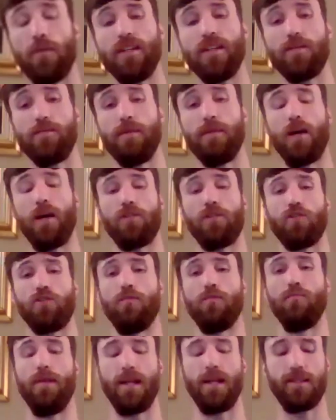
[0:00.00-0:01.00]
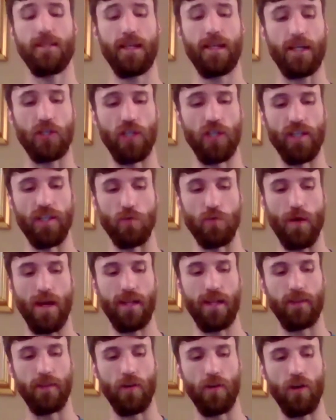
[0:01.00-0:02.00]
brings me on to something else actually as
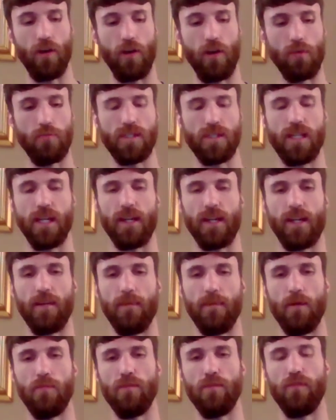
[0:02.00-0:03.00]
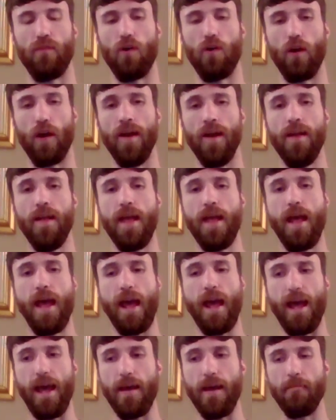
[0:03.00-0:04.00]
well that I, I was thinking about before.
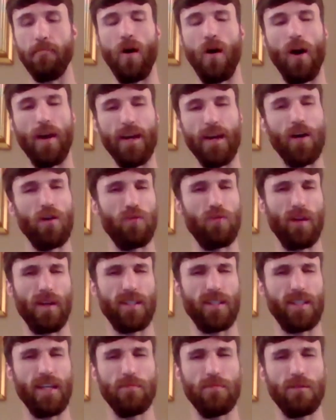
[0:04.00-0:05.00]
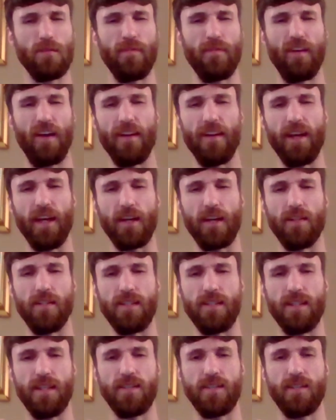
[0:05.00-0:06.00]
Um, I know it seems to be very
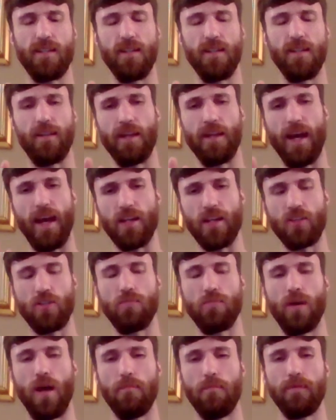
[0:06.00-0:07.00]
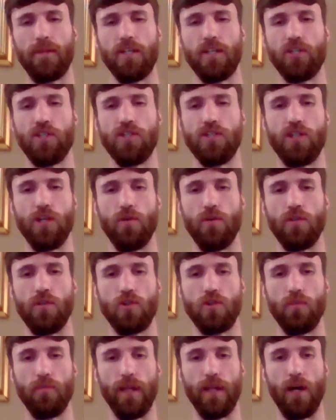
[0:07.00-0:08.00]
inconsistent. Uh, some competitions do it and
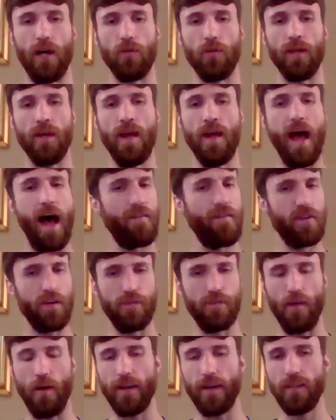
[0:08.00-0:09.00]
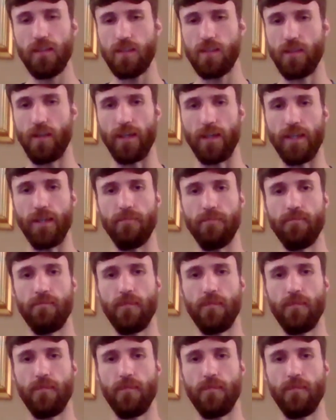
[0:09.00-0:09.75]
some don't. Having a finals night,